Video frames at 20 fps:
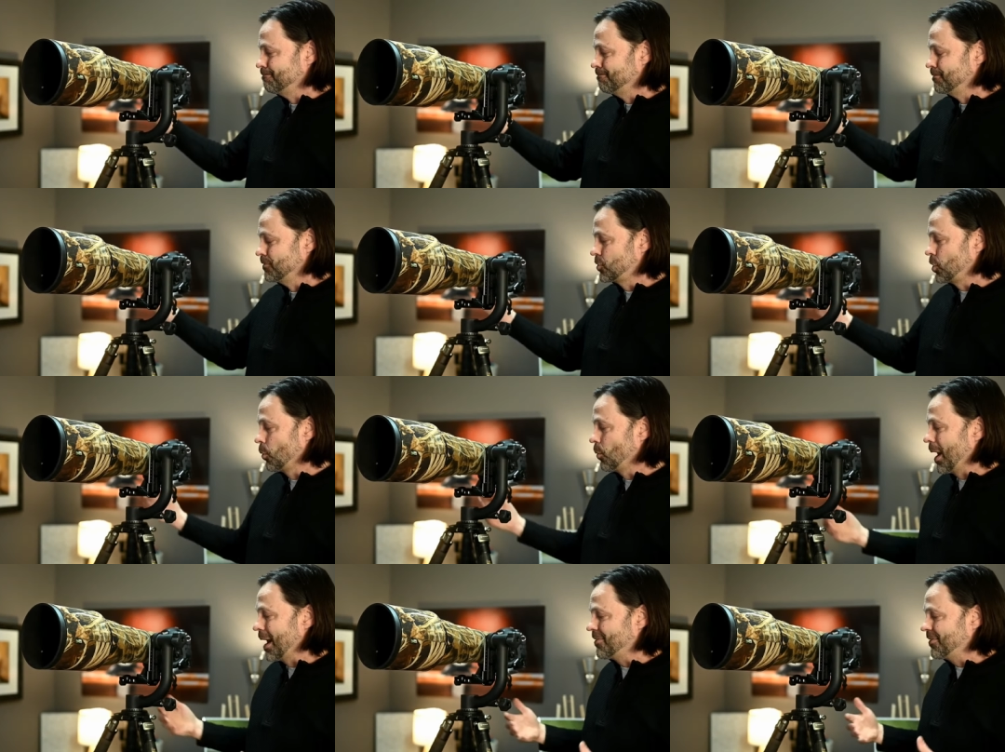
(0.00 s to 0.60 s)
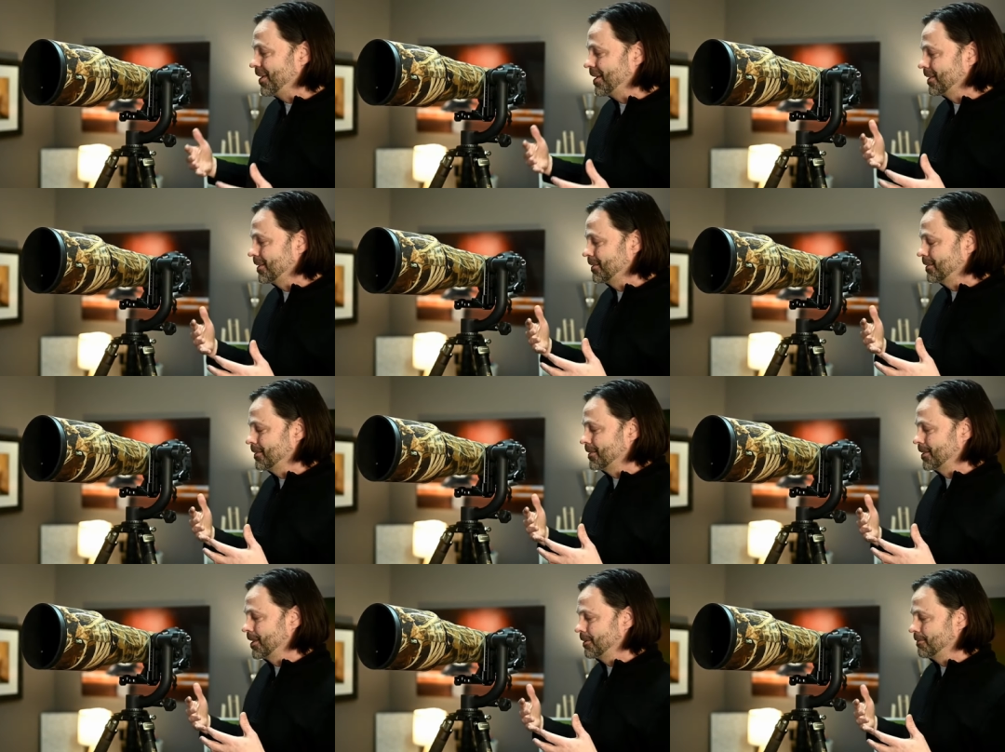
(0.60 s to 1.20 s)
so I think
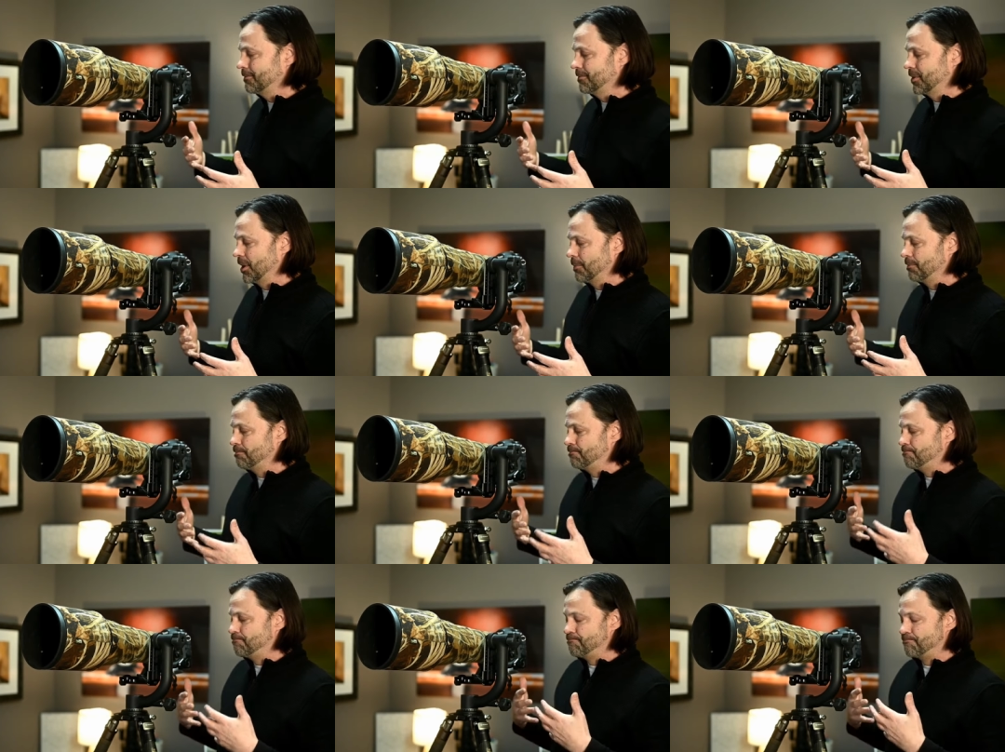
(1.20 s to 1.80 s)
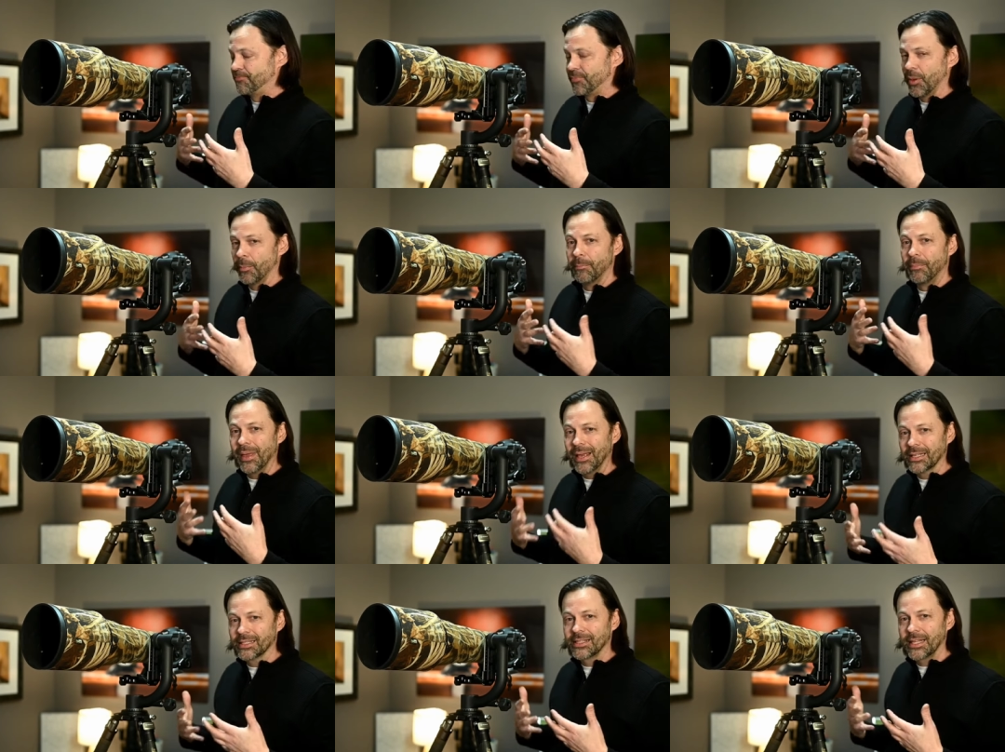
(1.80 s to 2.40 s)
the the the
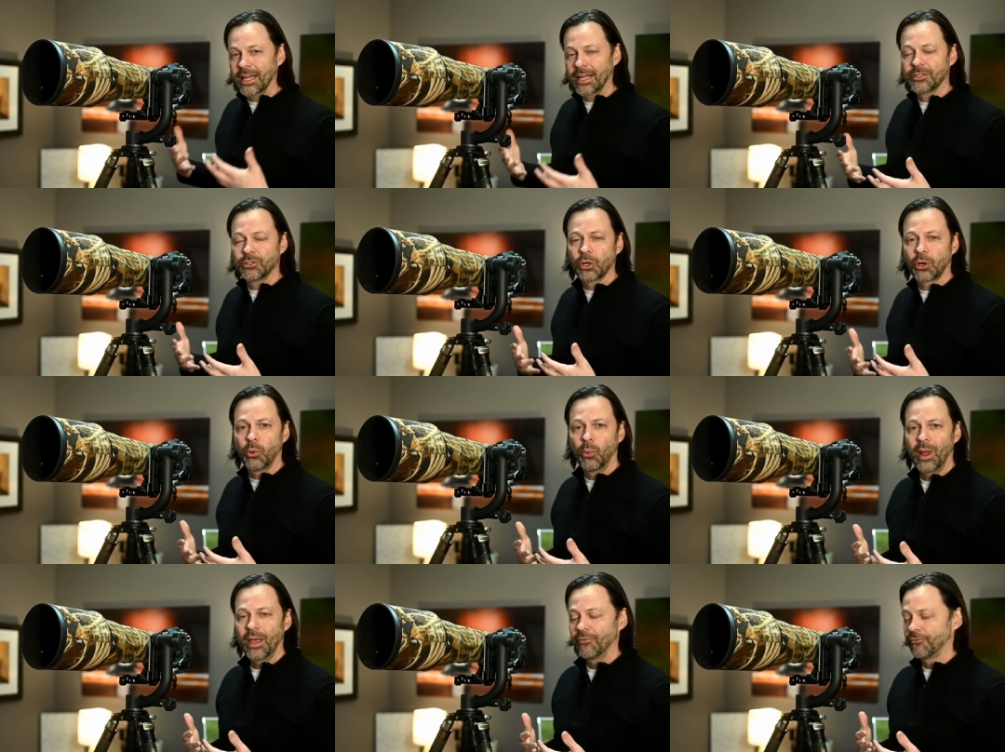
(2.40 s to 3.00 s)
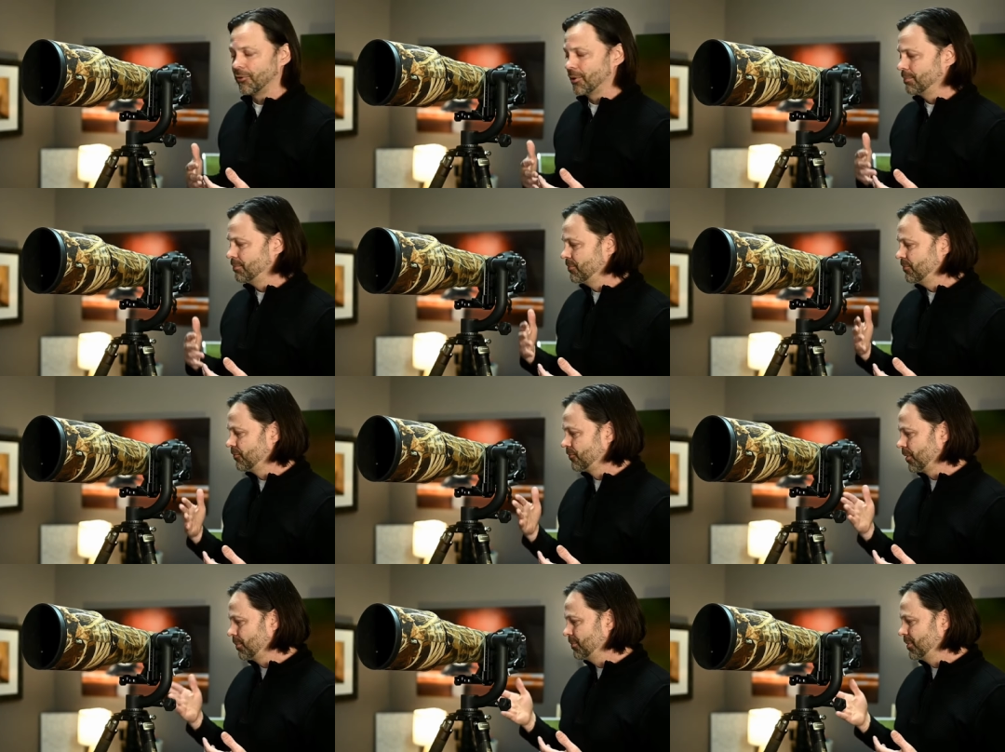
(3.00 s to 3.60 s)
biggest thing I took away from
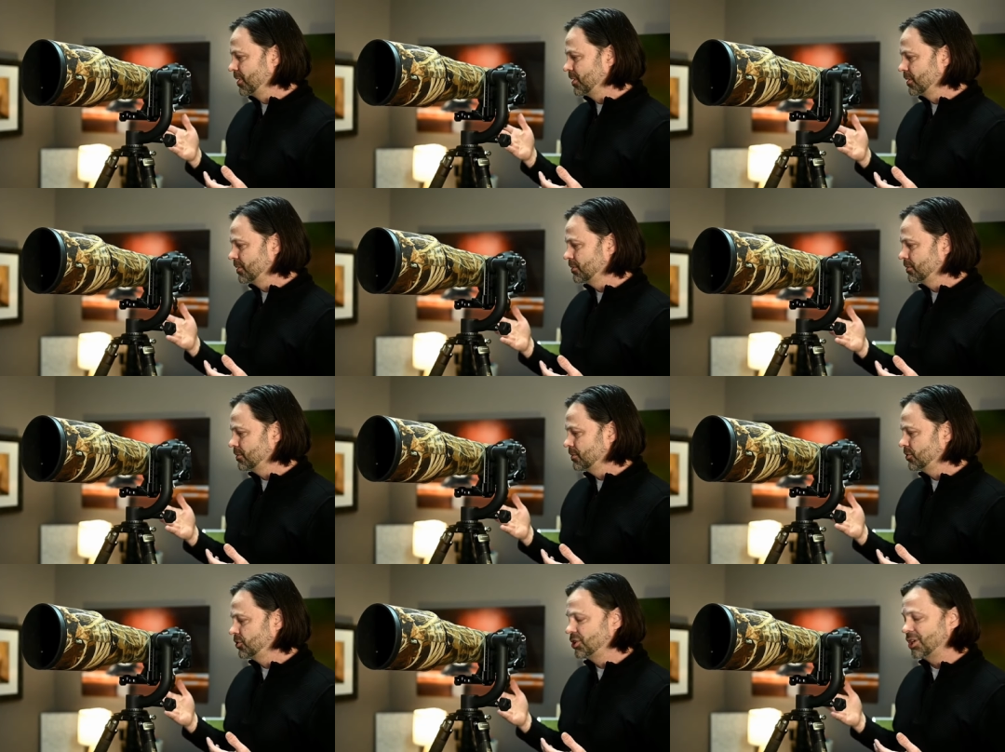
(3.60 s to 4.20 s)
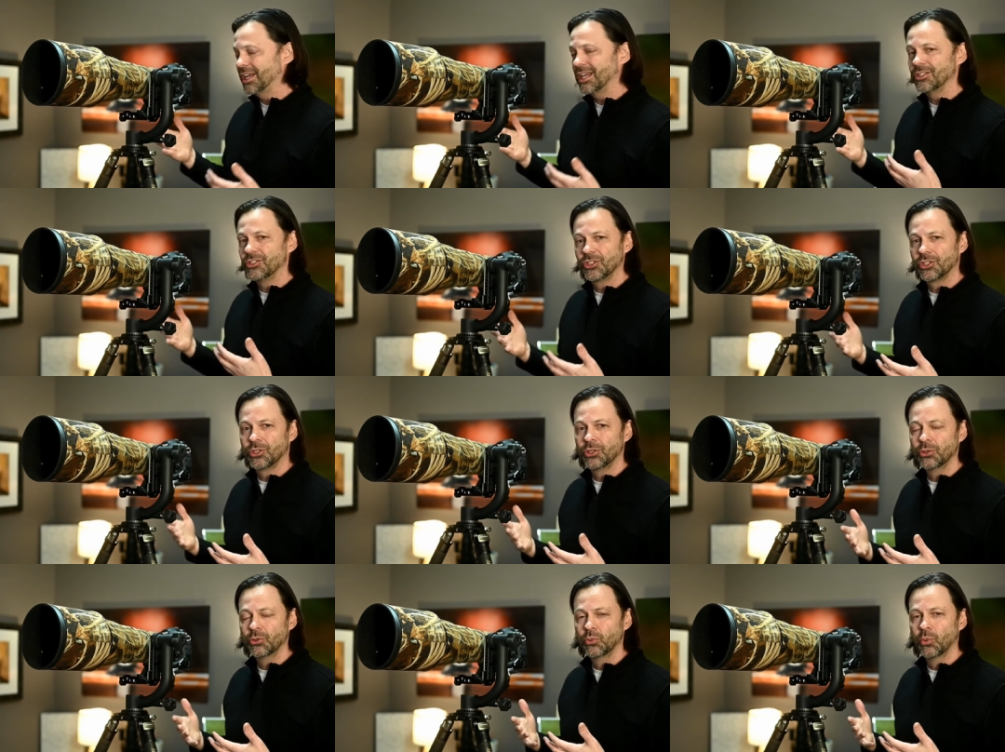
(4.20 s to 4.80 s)
from the
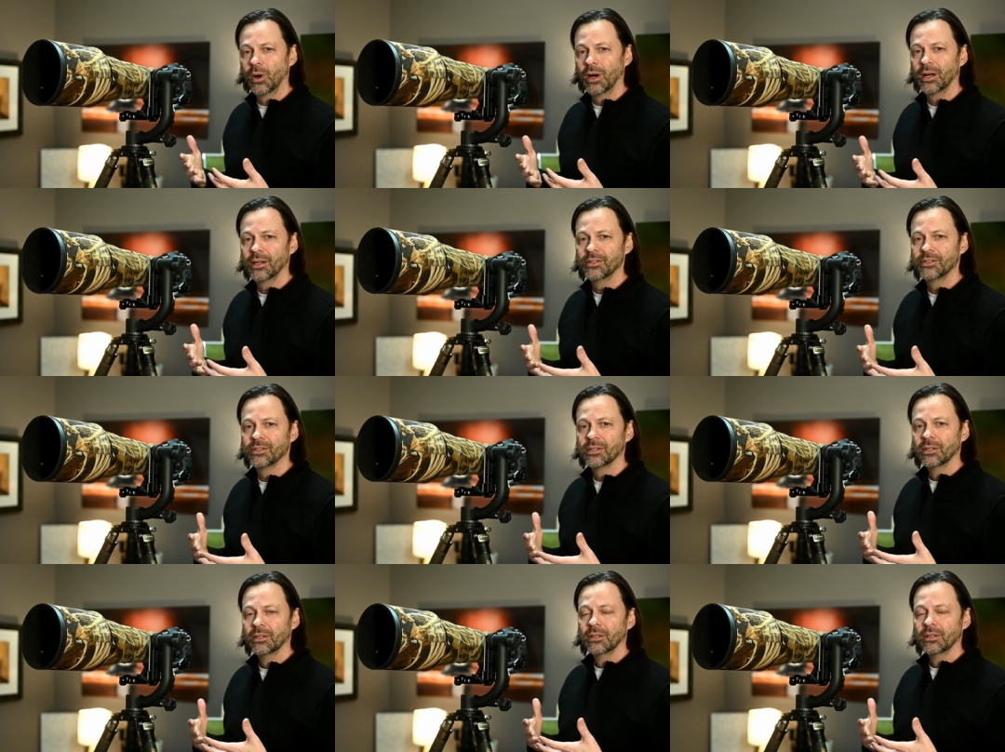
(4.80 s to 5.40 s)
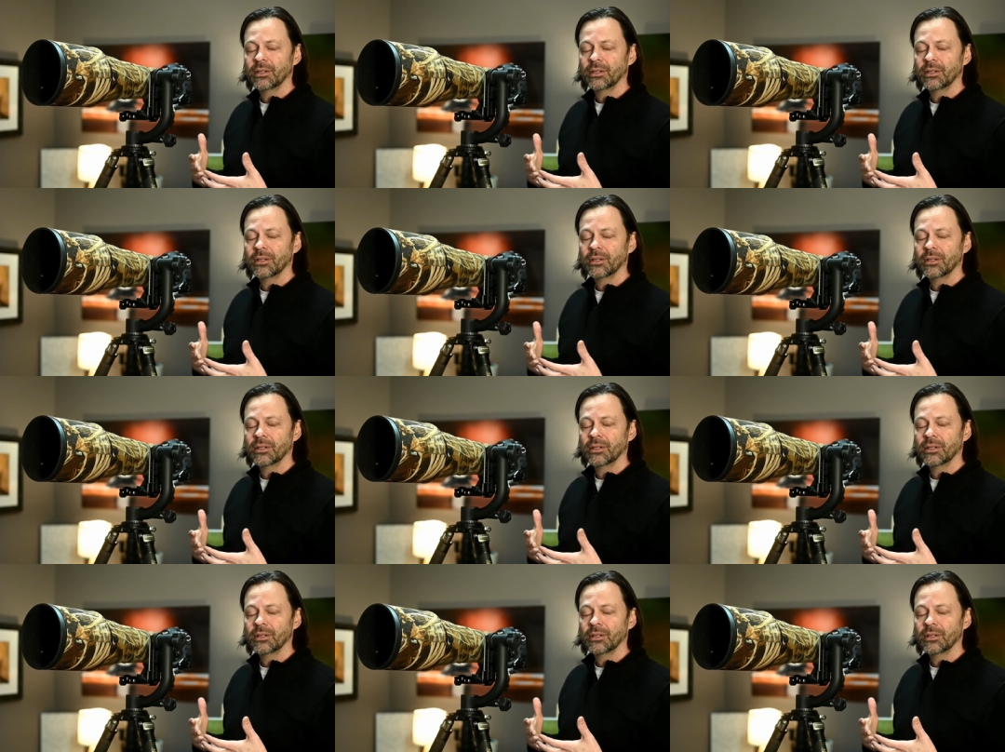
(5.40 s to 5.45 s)
GH2 was